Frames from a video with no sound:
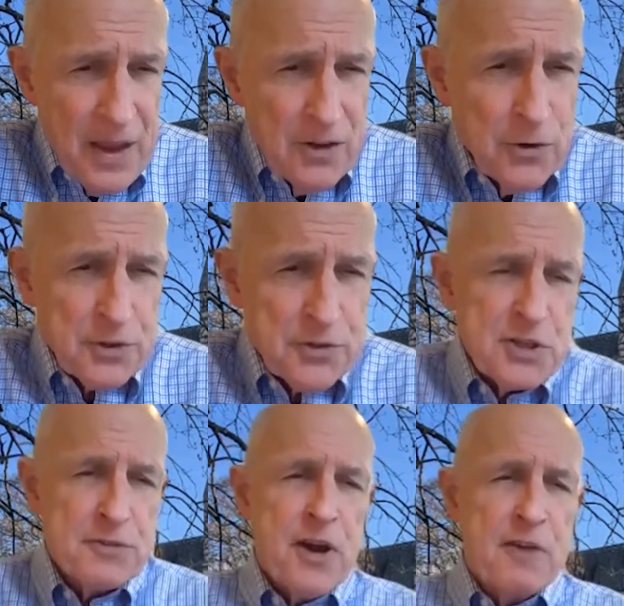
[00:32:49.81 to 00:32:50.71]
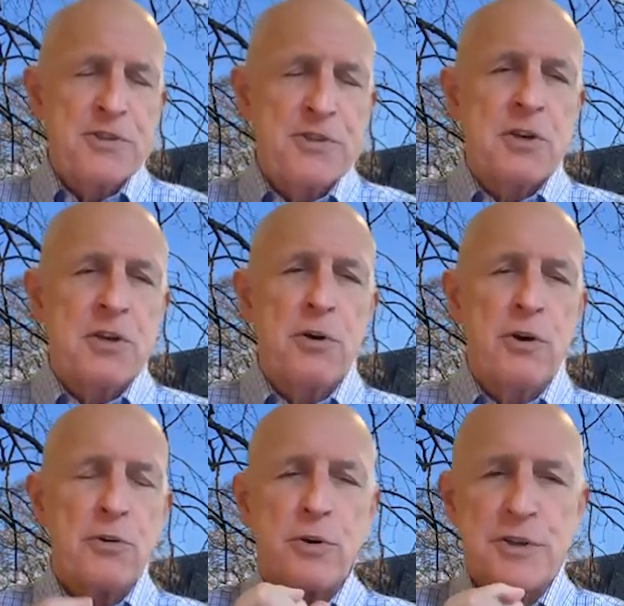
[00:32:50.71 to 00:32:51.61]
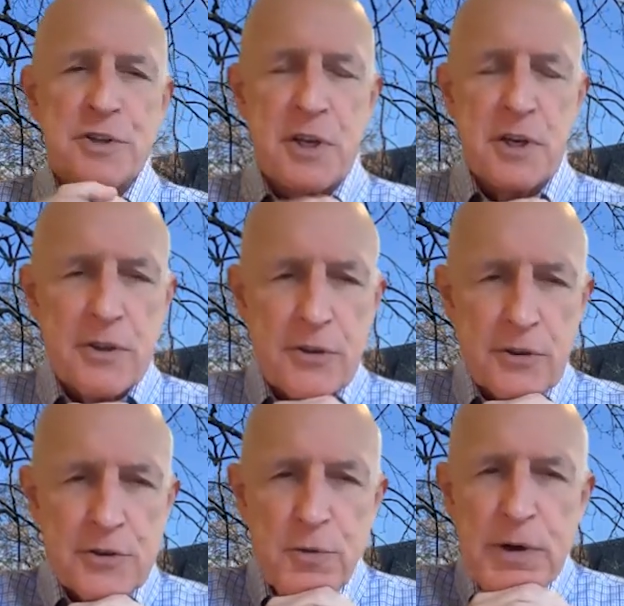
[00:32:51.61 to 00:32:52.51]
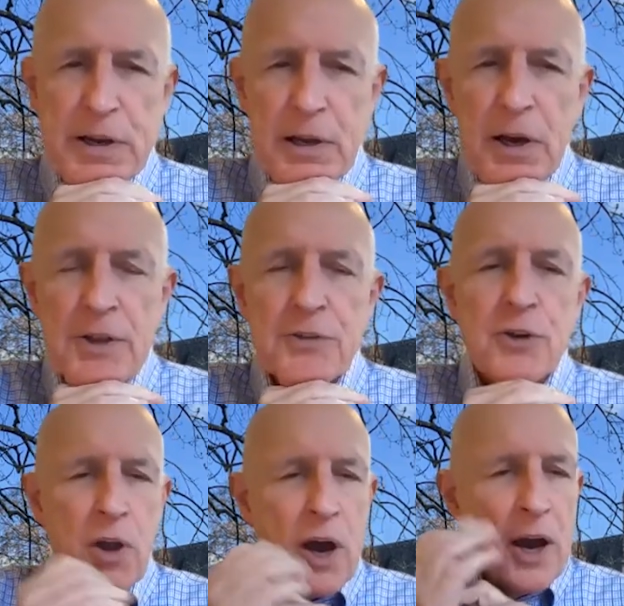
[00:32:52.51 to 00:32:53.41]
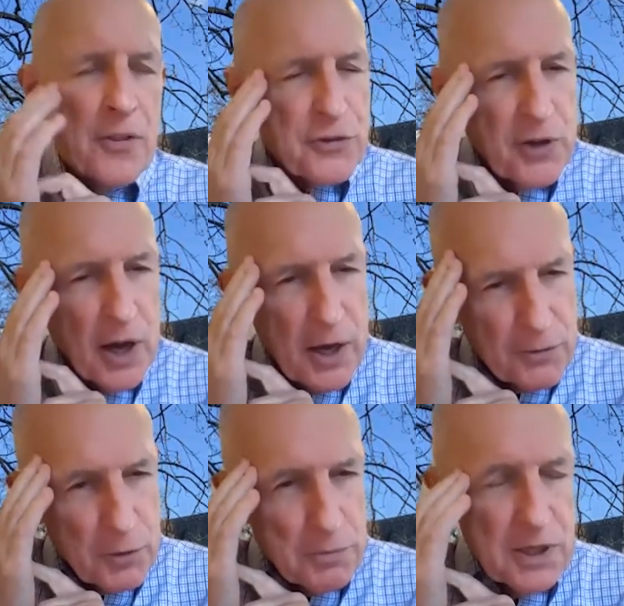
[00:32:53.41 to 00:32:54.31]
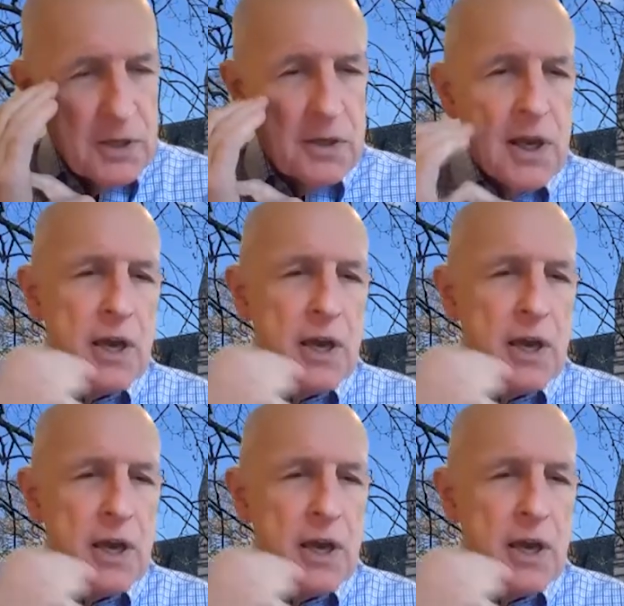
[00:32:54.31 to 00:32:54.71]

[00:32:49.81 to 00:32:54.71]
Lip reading: You can see the 5% corridor is the two red lines on either side of the mean.